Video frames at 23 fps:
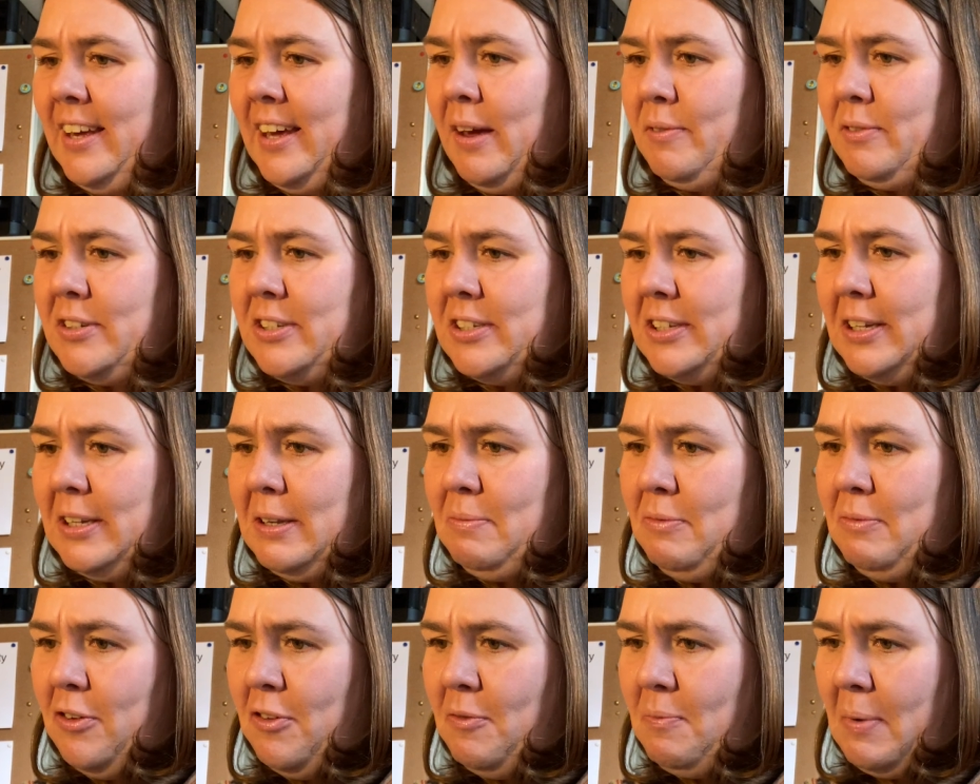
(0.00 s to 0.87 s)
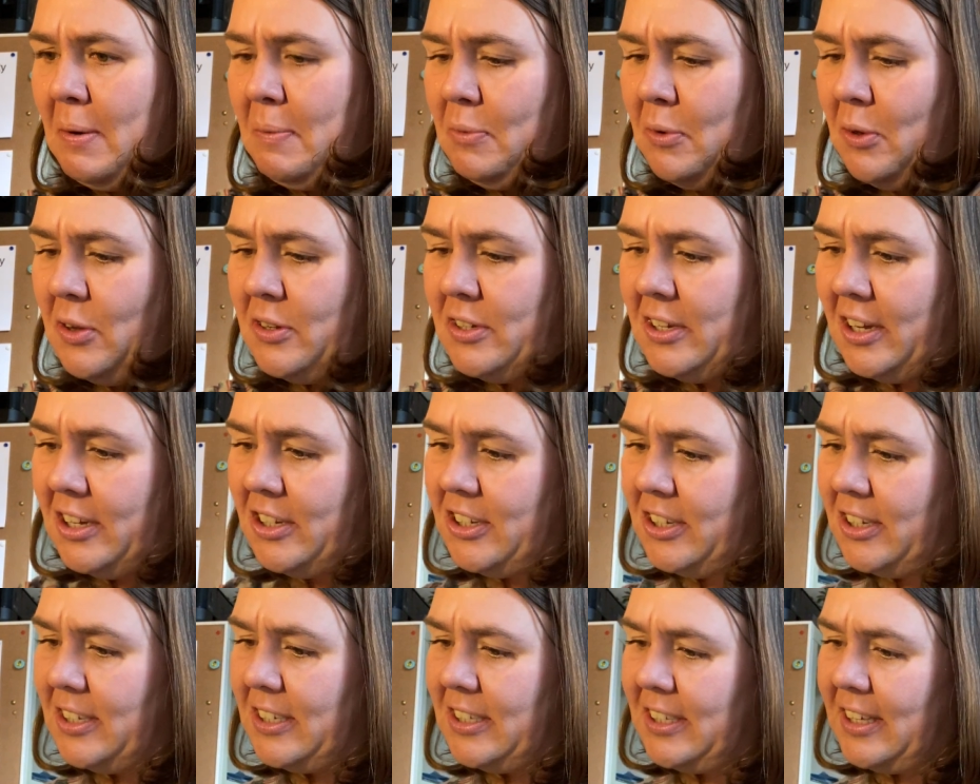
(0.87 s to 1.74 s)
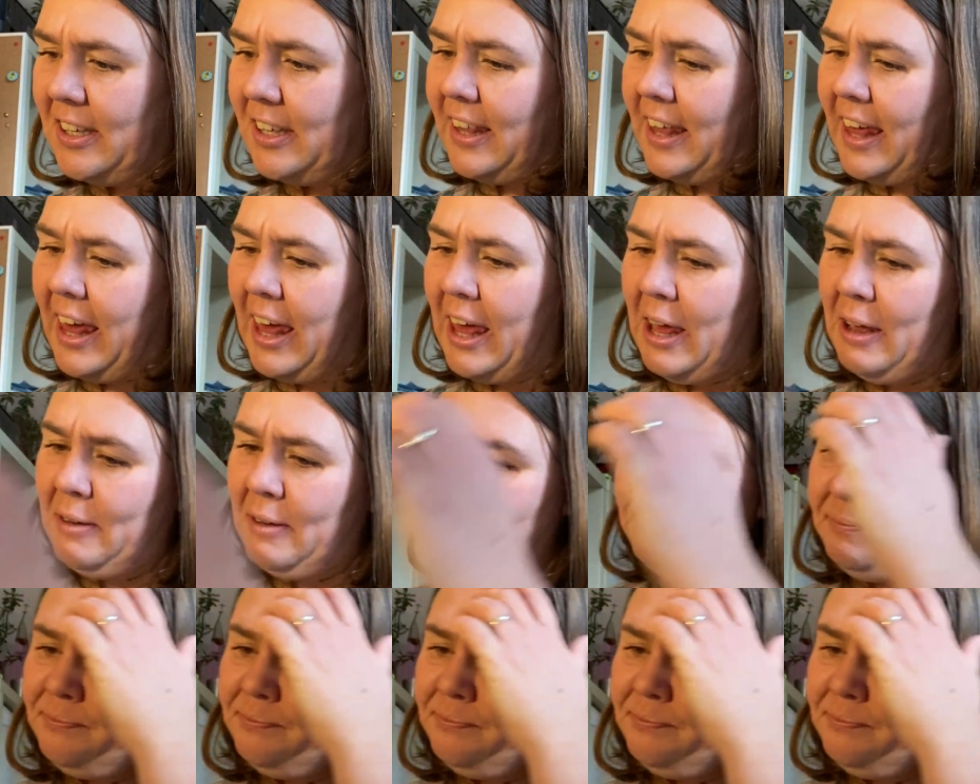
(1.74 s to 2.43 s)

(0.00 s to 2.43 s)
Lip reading: I'm just going to move my music just to there.